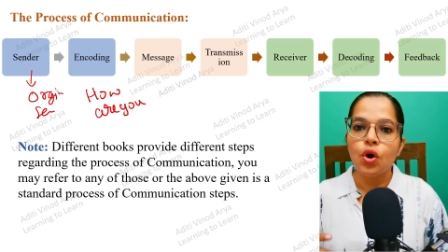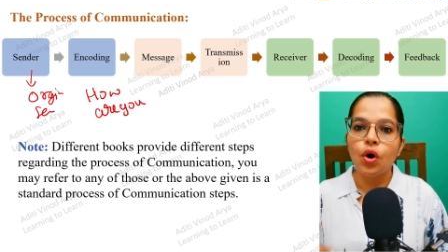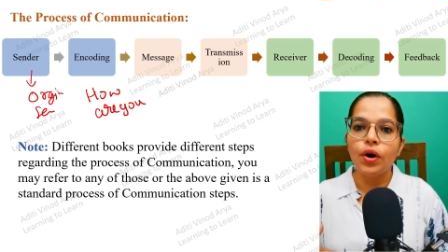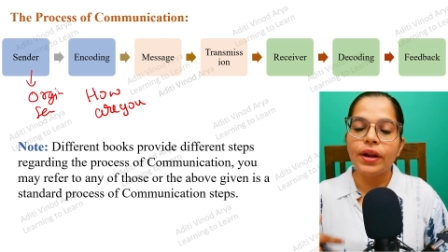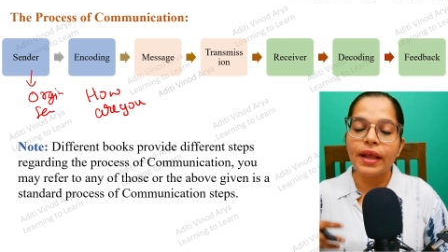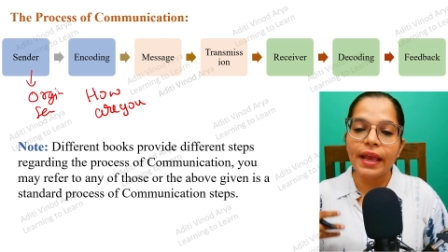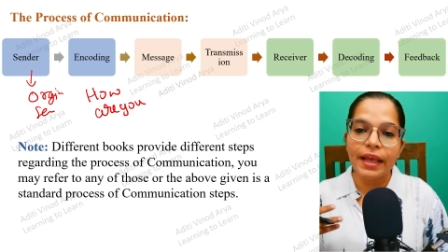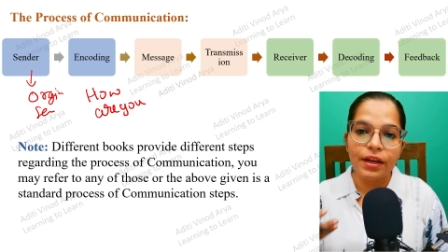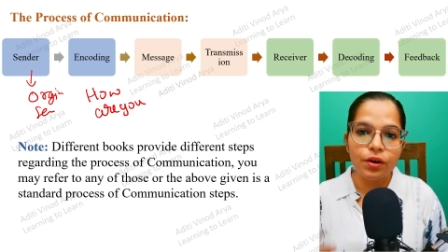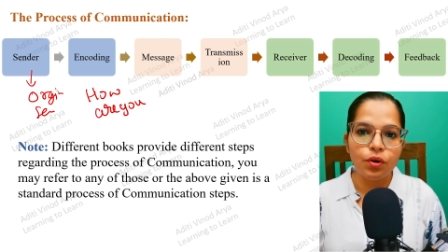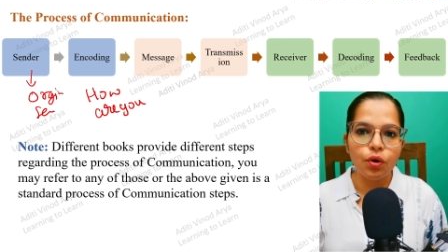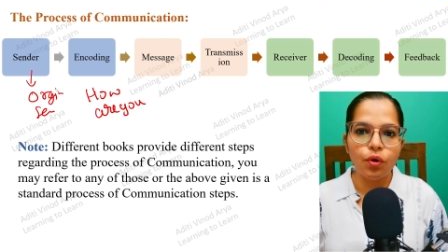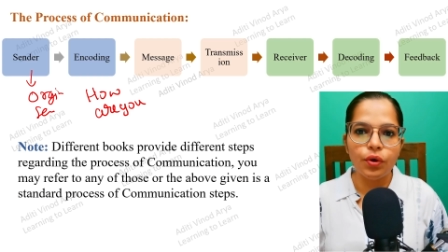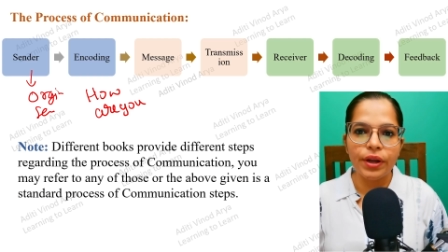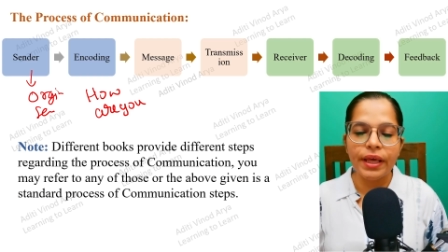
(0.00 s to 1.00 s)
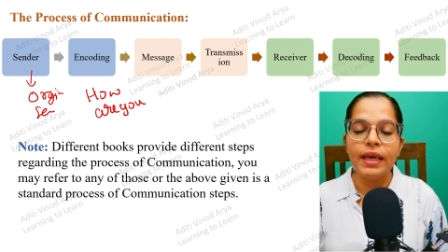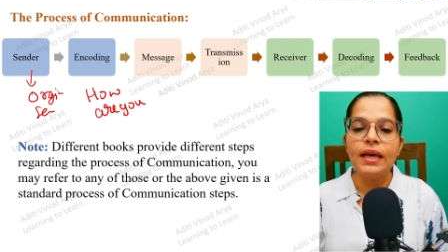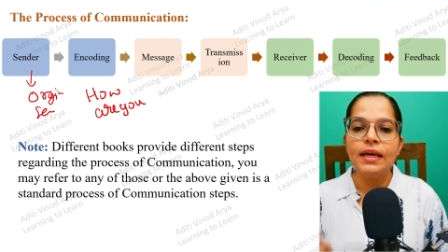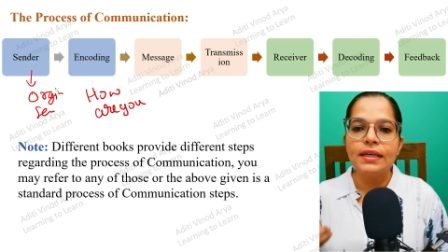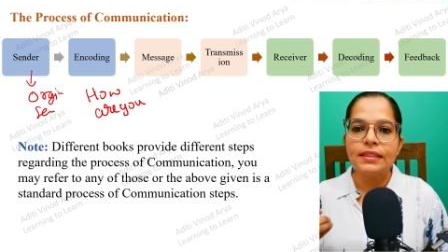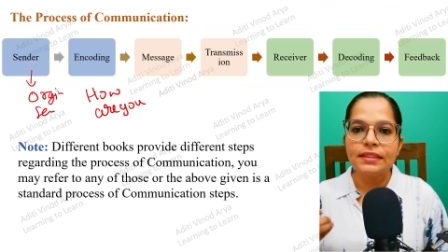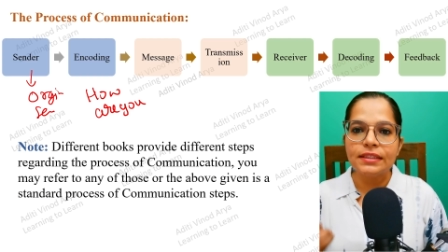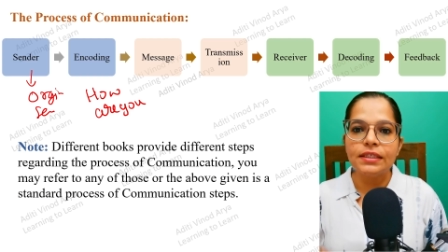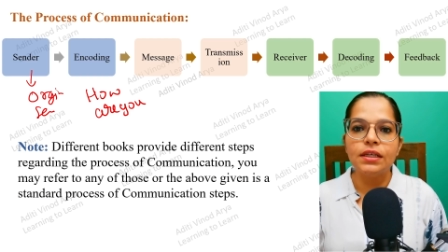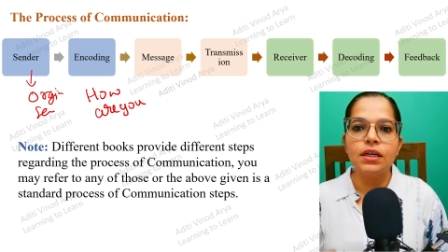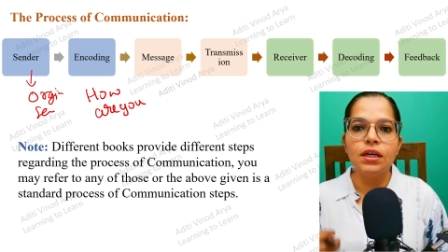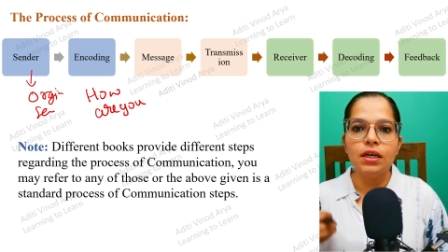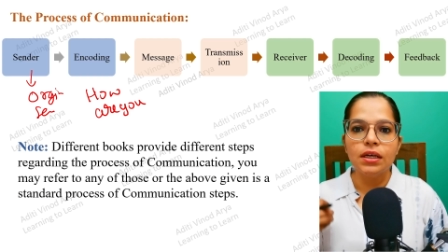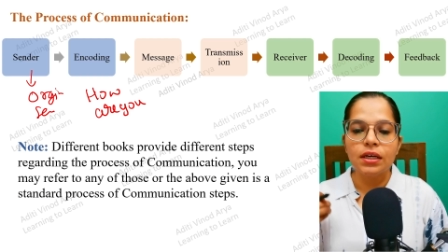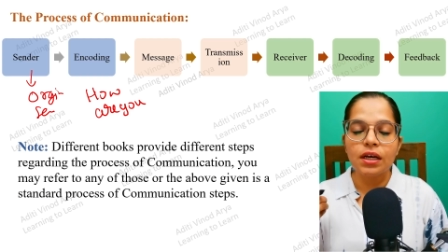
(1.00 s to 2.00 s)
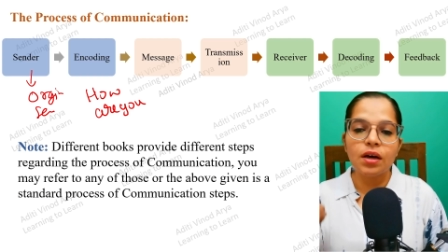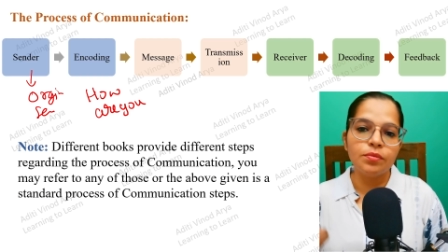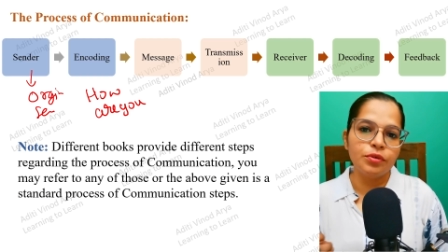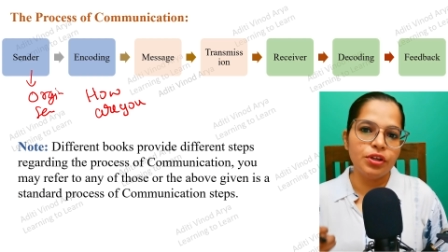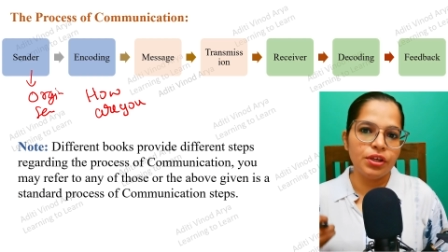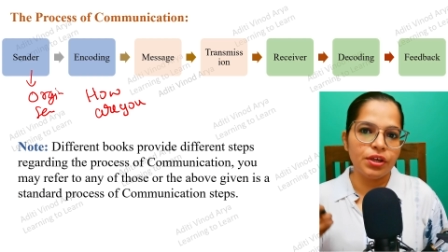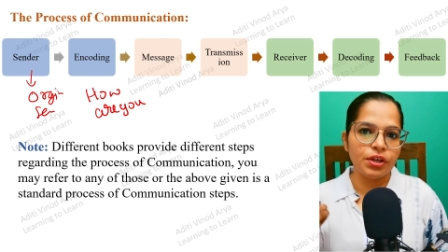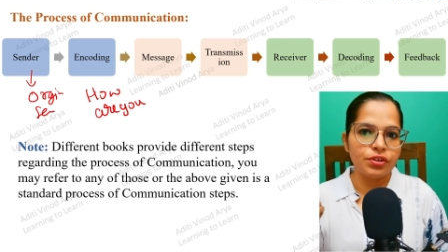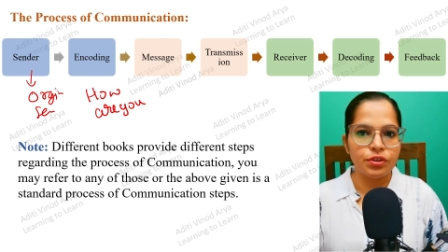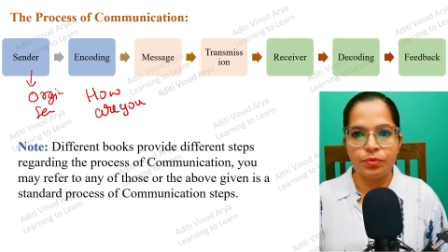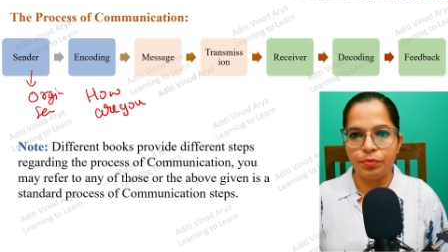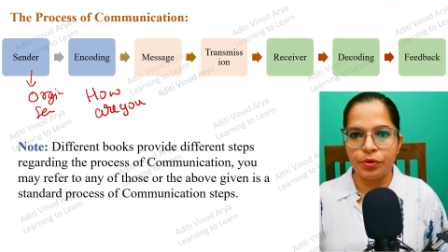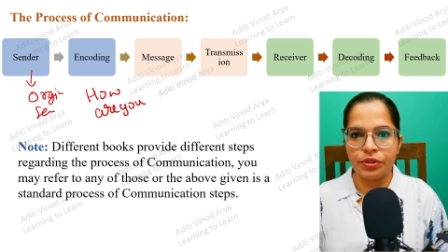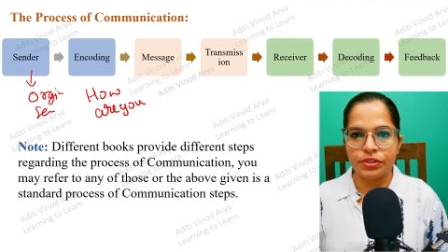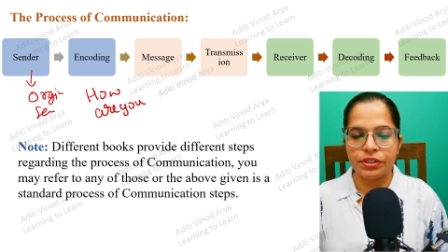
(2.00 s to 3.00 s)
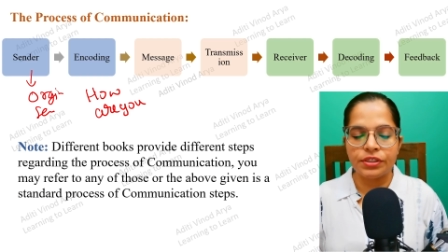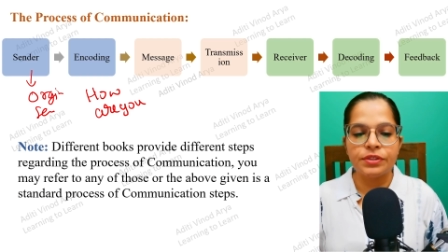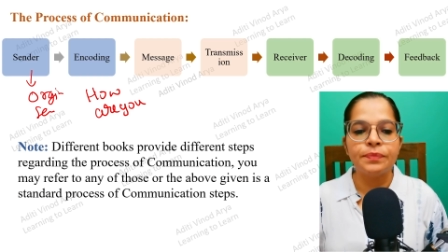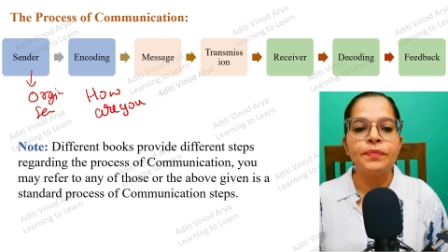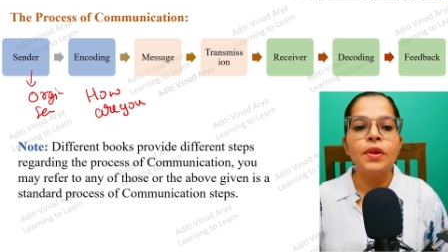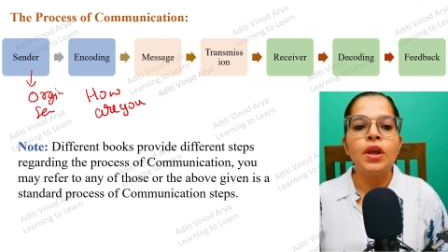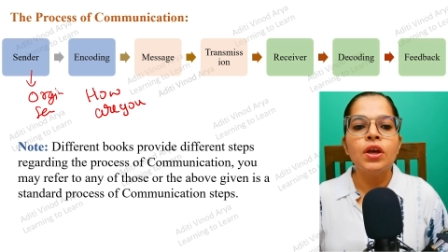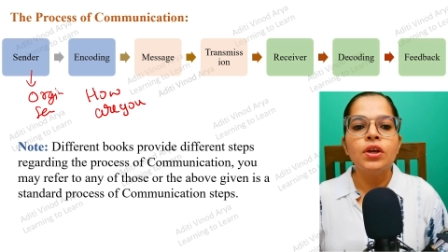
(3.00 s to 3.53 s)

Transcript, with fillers: or encoding the communication process